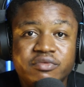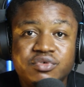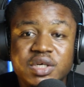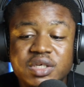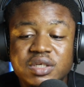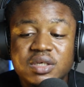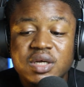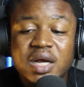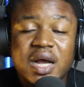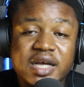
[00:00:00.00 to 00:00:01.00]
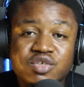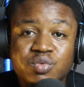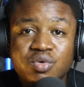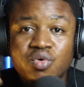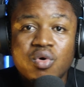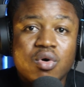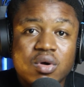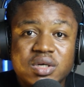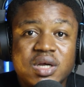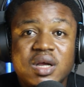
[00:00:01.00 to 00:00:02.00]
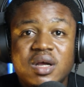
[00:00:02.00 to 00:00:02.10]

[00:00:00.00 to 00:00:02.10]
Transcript: of trading as we go on.